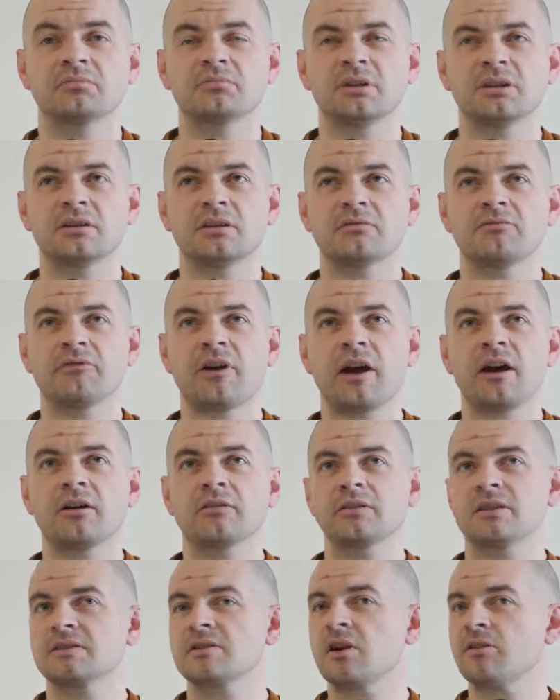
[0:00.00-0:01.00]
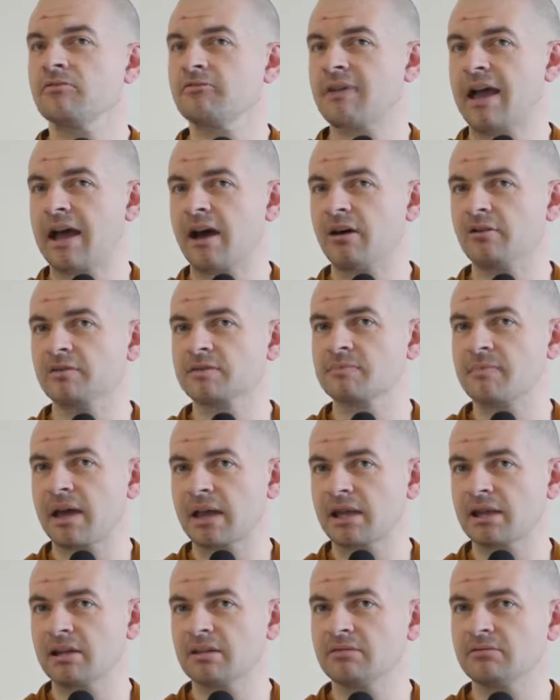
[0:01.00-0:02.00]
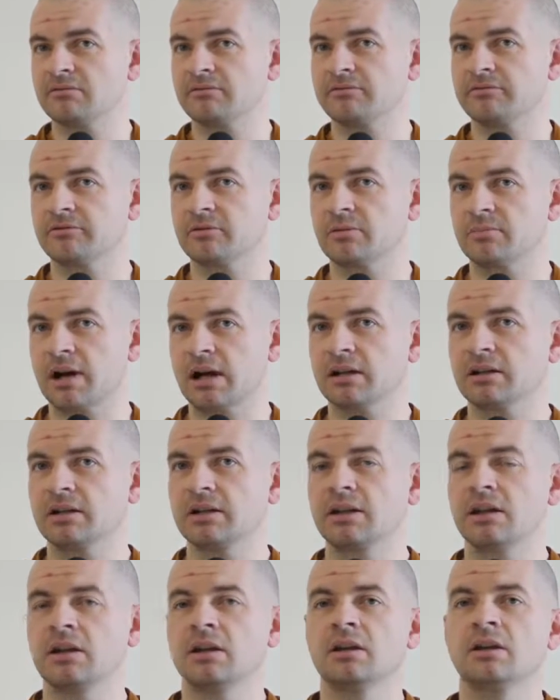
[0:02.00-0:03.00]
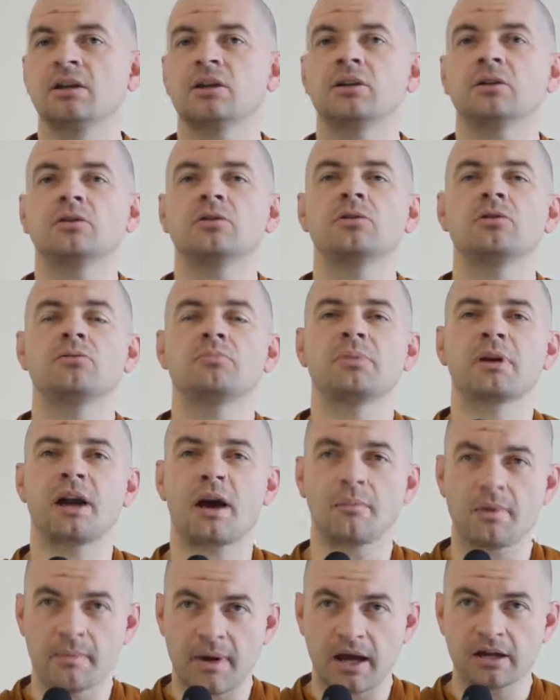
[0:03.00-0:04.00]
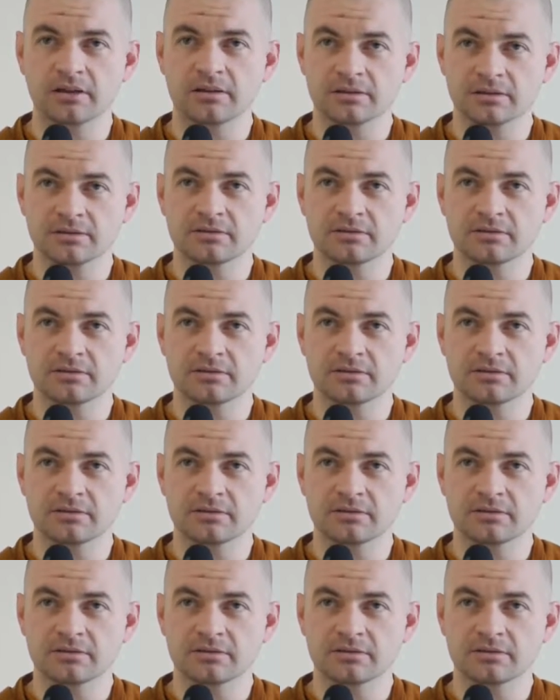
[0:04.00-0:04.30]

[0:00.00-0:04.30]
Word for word: But the vow, there's no vows made for a monk. You become a monk,